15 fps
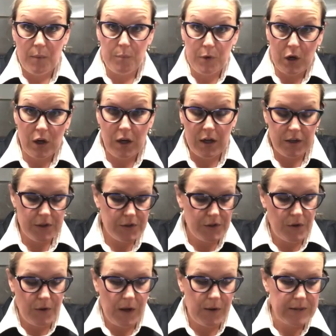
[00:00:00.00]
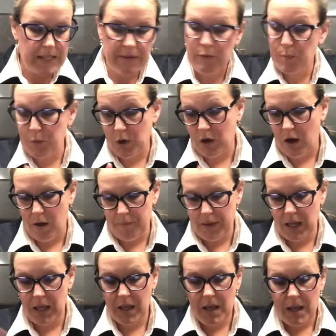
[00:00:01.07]
book. So I always have a book on
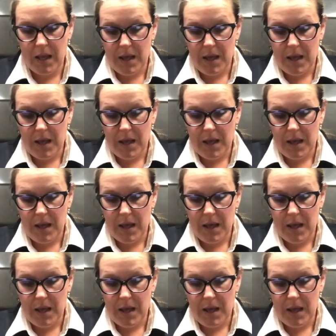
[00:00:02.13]
me.